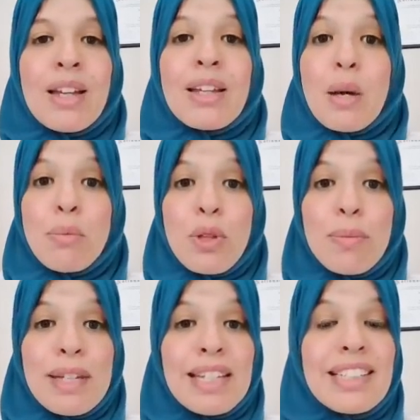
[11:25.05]
Come with
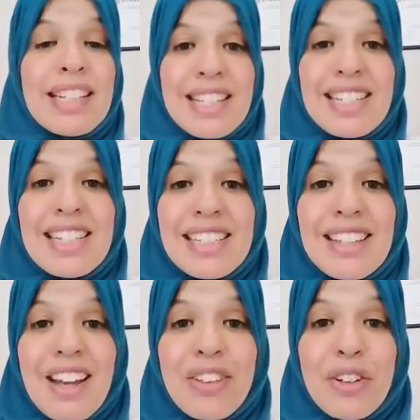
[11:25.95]
me. Let's lead
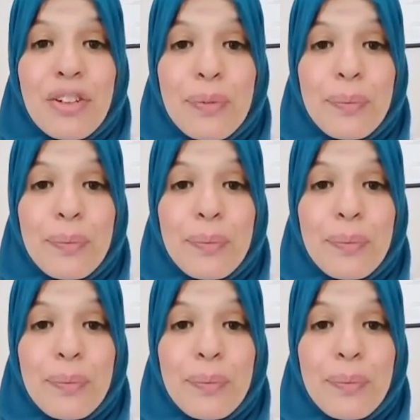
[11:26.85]
together.